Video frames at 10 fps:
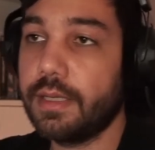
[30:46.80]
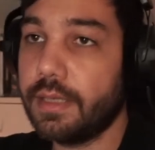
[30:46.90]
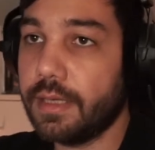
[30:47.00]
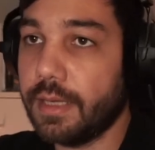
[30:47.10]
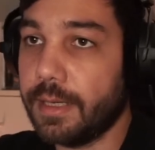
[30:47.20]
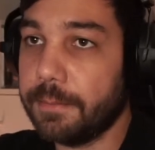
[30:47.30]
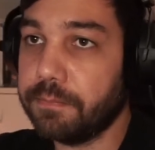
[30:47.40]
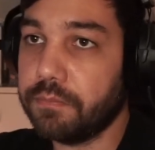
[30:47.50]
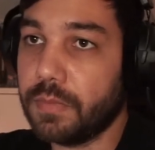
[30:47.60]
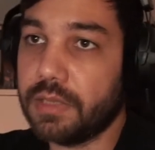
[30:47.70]

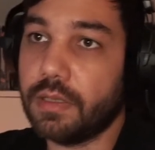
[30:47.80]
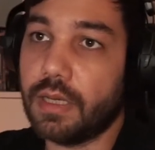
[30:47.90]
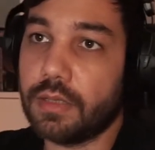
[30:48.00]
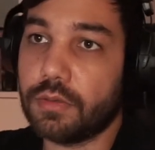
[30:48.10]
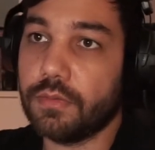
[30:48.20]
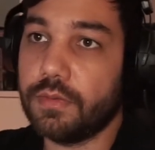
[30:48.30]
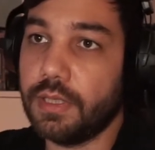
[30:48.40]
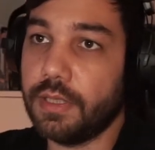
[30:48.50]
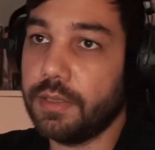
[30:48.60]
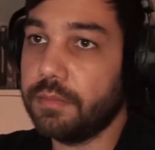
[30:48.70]
and a lot of
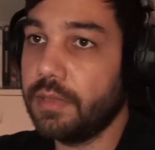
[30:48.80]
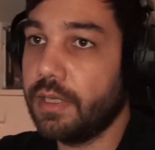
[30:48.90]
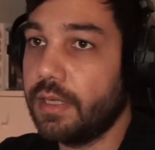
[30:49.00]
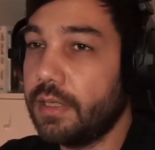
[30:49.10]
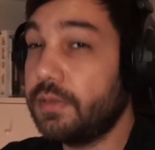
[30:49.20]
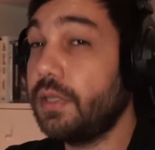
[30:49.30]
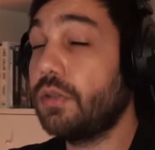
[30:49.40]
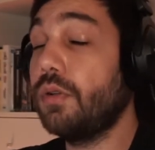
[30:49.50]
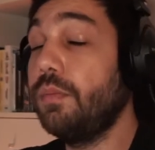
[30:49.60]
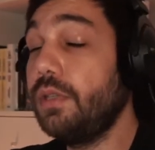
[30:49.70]
the, let's say,
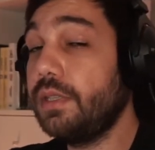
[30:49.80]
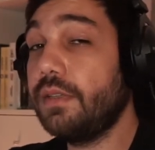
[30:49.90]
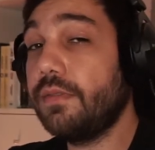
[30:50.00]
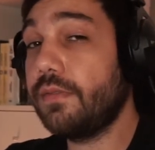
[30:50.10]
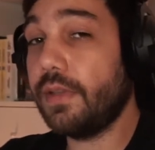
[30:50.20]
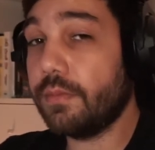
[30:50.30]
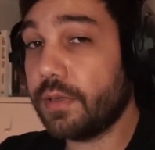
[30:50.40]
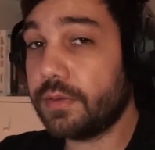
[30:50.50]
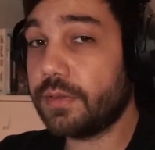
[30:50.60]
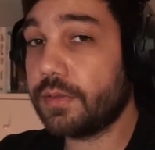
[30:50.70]
community
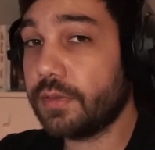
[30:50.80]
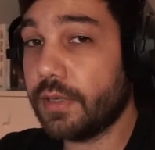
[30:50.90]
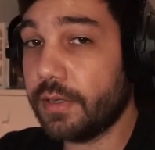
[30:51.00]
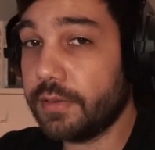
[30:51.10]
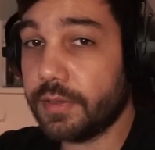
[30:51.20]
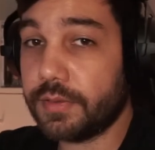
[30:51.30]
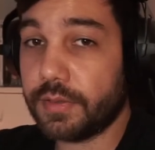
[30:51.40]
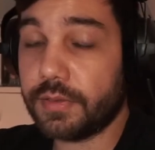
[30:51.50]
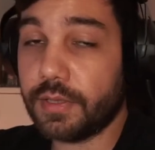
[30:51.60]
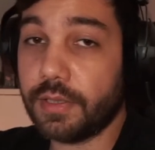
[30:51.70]
favorites aren't
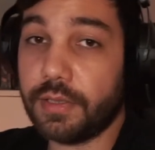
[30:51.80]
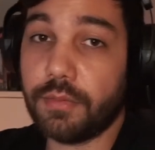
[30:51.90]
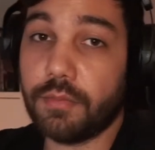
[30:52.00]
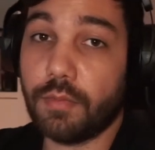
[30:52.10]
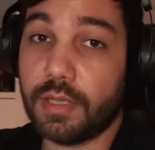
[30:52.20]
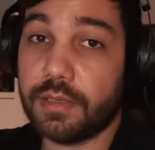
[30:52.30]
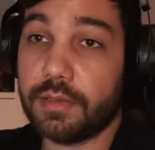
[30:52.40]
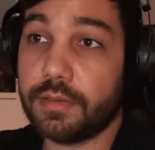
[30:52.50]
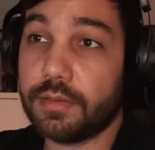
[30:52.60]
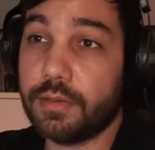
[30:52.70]
necessarily
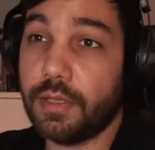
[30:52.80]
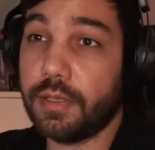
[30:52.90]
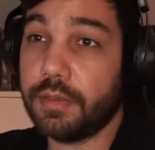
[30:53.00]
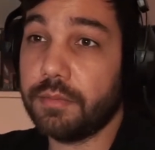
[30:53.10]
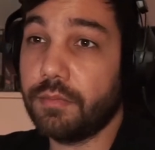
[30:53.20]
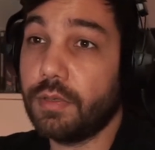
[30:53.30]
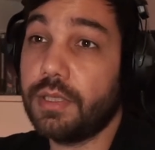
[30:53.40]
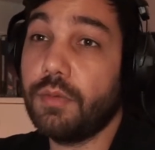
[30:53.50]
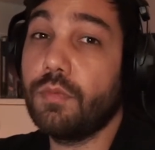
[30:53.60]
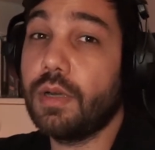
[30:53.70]
what
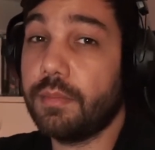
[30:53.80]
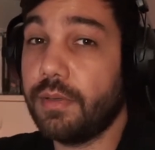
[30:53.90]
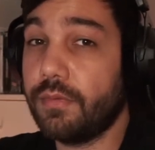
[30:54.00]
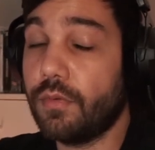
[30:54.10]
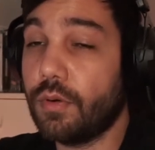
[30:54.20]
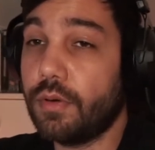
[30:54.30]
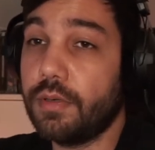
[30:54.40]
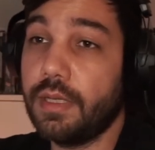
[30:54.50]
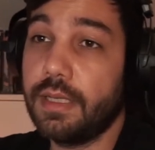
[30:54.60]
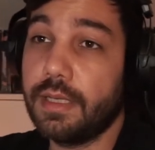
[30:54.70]
they were before,
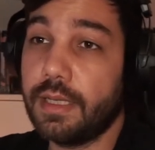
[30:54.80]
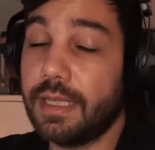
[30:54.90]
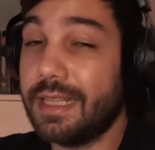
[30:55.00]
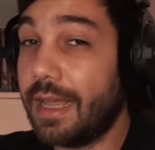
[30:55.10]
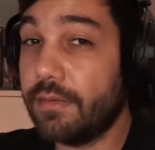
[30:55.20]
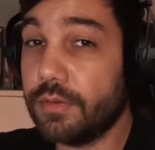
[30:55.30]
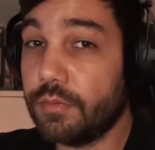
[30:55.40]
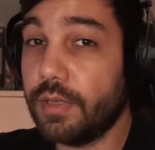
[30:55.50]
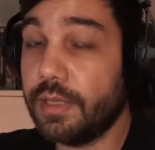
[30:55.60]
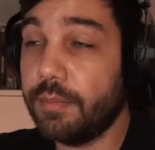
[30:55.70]
and haven't
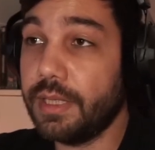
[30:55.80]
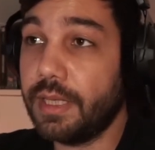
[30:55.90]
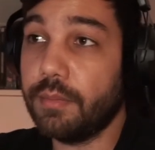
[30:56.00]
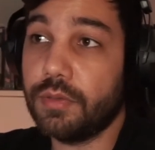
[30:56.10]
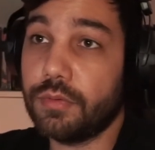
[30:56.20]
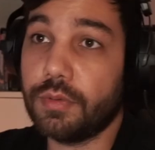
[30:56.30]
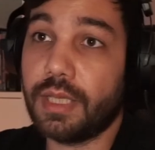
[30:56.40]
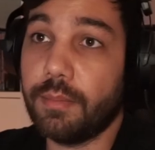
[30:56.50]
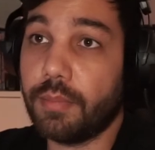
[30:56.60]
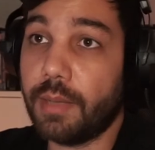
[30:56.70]
really been able to
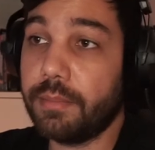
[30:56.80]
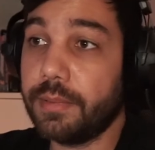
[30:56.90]
keep up.